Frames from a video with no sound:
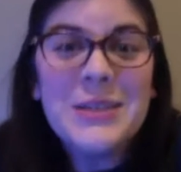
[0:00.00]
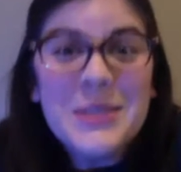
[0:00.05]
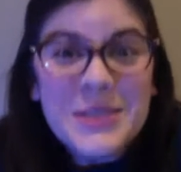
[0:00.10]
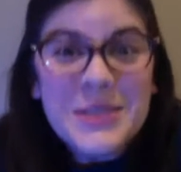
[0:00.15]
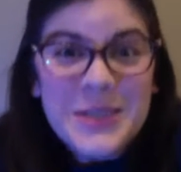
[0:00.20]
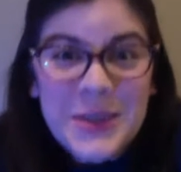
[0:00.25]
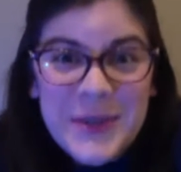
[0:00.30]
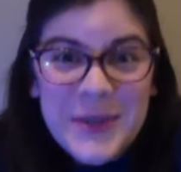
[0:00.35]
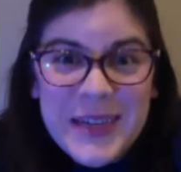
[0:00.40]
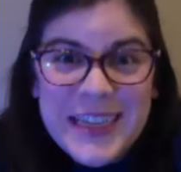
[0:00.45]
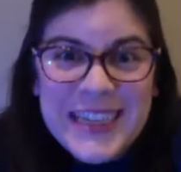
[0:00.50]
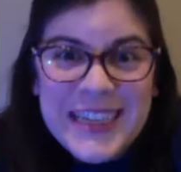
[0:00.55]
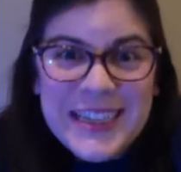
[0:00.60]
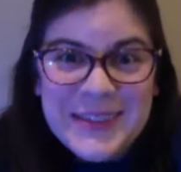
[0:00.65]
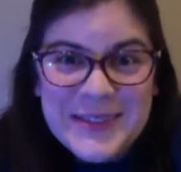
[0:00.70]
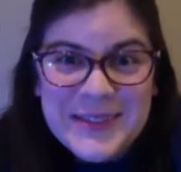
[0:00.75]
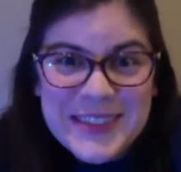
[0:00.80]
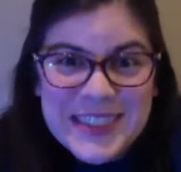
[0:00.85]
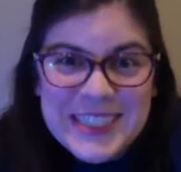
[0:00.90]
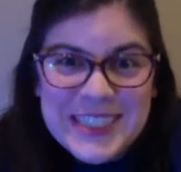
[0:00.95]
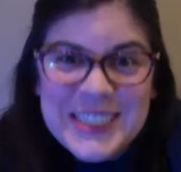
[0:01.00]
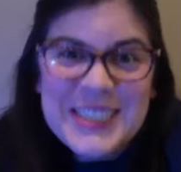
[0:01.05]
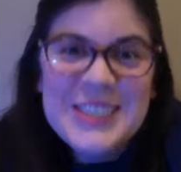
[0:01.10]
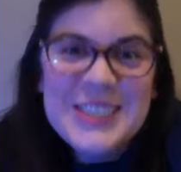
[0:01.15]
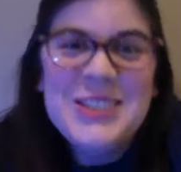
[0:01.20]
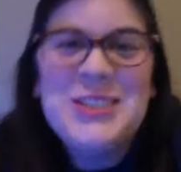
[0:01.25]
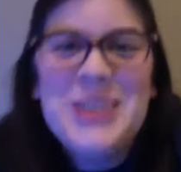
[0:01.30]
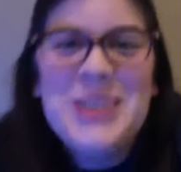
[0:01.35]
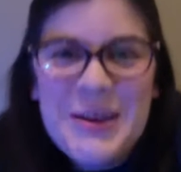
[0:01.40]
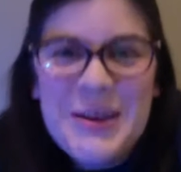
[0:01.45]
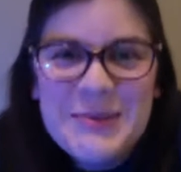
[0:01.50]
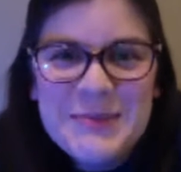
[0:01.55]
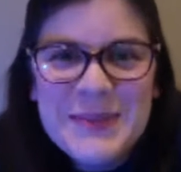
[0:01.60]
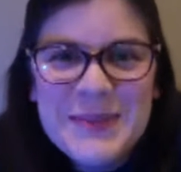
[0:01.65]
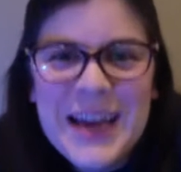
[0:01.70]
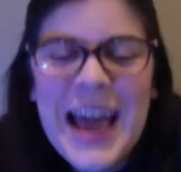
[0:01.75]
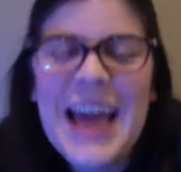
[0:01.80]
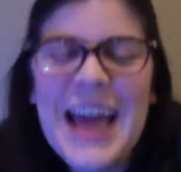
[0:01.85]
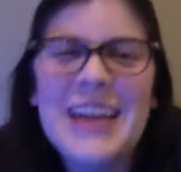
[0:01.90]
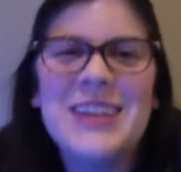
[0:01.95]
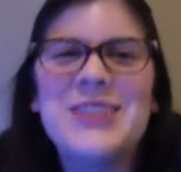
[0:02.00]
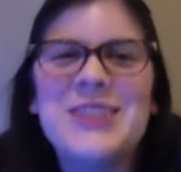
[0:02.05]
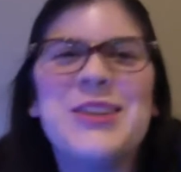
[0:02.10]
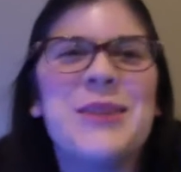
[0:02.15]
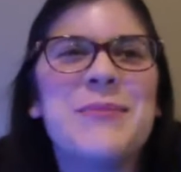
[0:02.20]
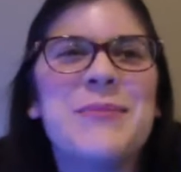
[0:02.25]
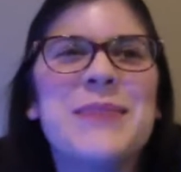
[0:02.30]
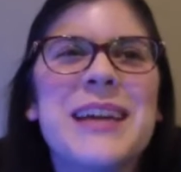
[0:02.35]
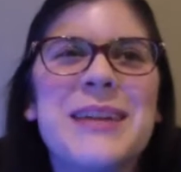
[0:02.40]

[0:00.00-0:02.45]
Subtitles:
so he gives it to Jim, and Jim